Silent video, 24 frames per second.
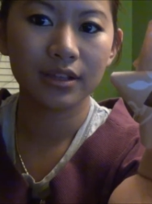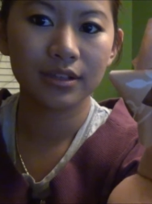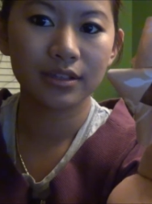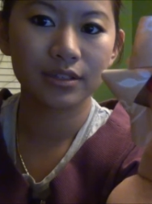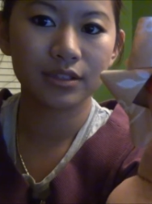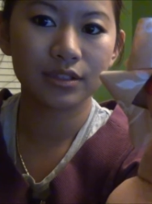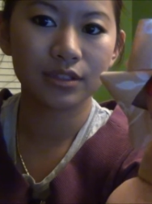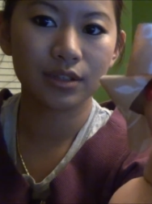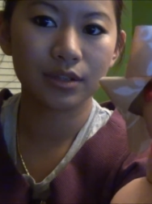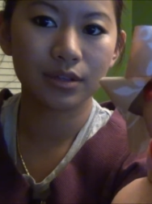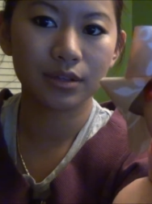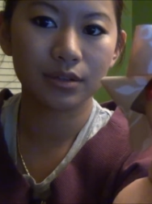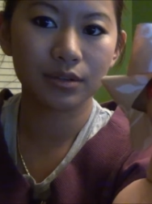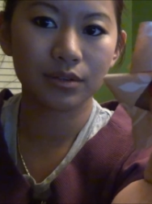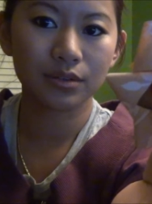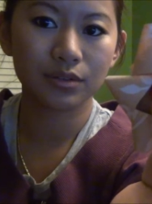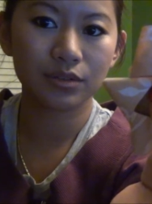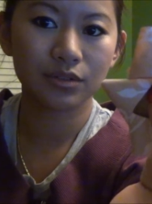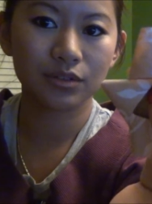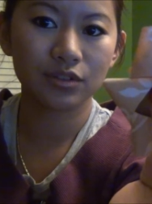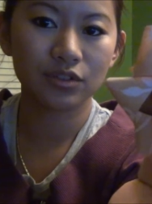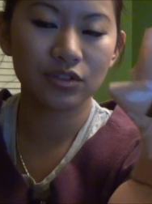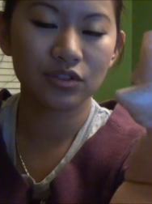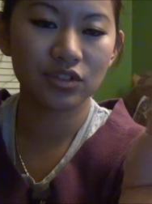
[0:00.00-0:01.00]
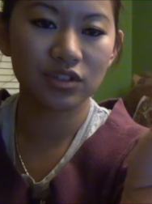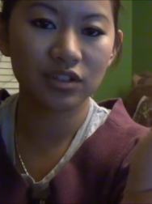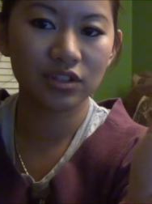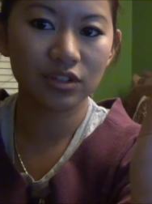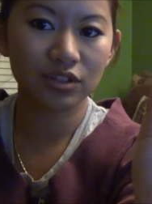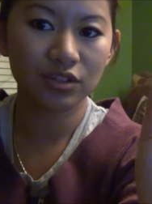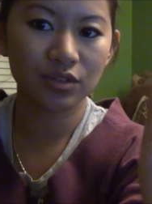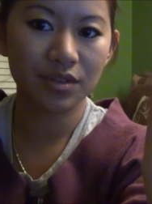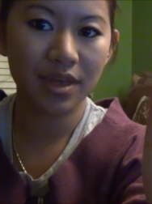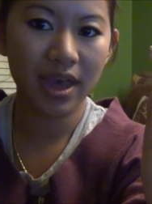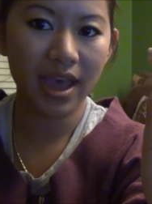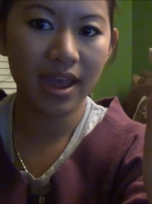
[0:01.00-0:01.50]
So just
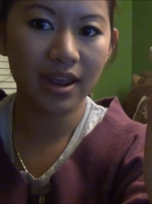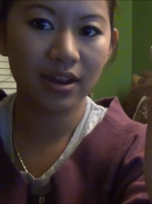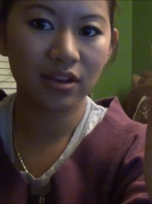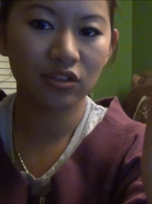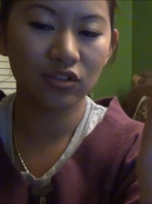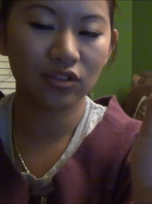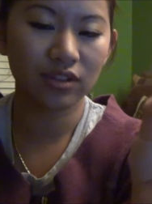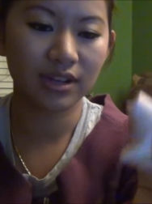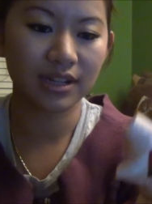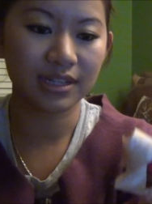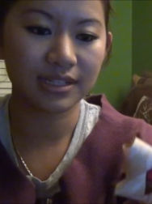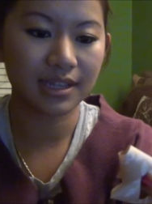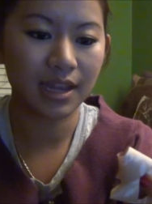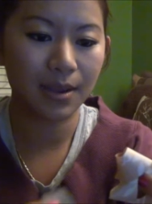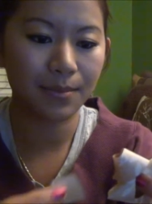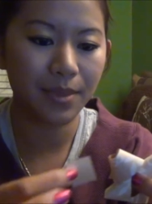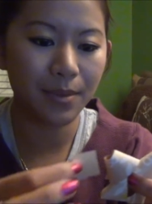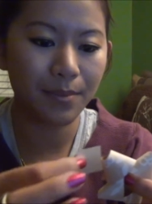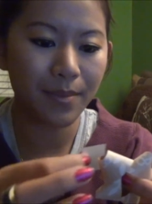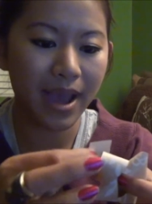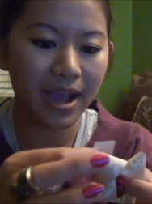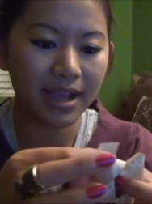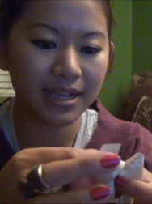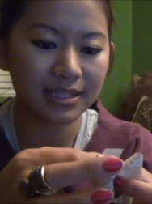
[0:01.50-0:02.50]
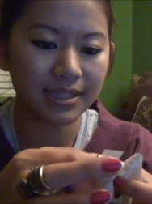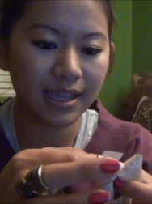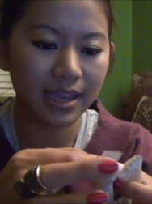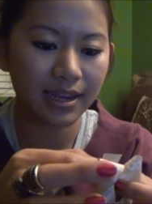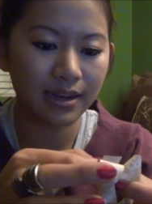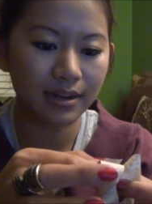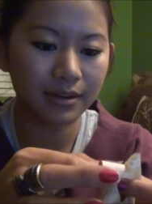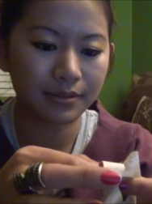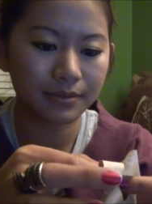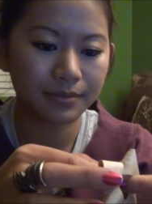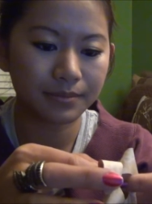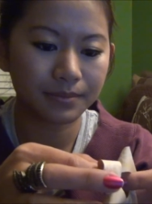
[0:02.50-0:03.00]
gonna do that and I'm just gonna tape the back
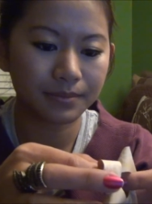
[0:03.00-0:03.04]
side.